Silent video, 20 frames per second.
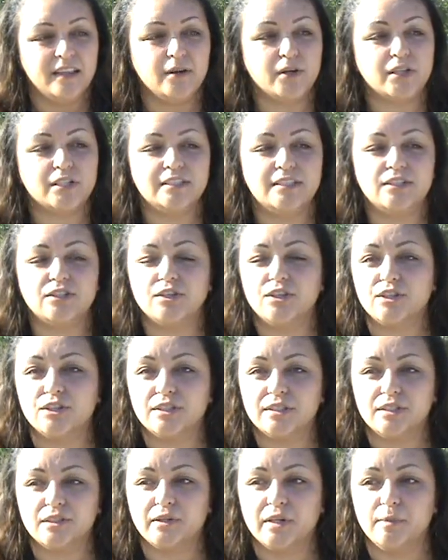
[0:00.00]
They were considered
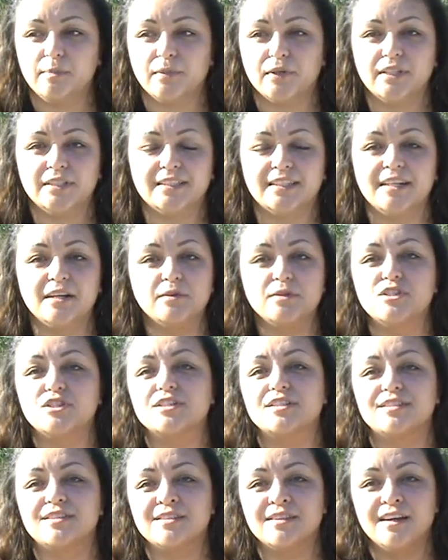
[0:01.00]
third-degree burns, and it was
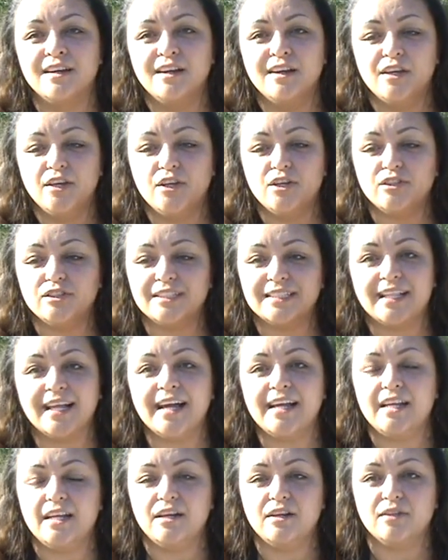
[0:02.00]
just,
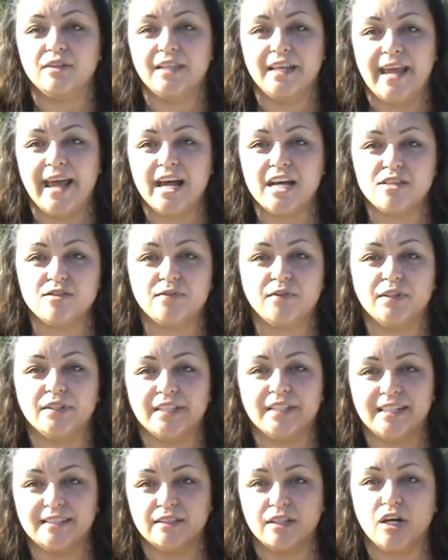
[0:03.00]
sliding on the
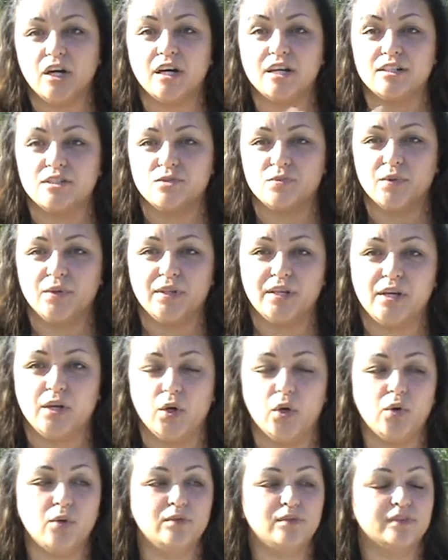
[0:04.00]
asphalt as the car is rolling
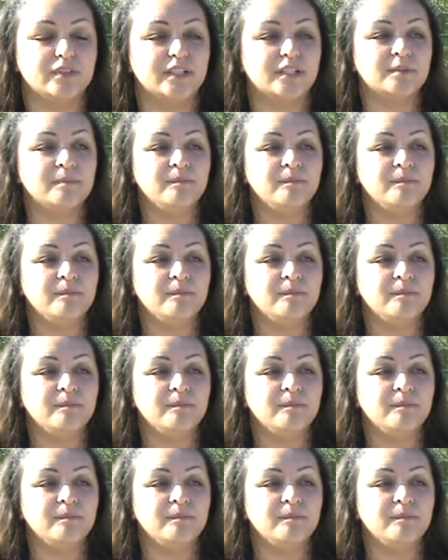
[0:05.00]
over.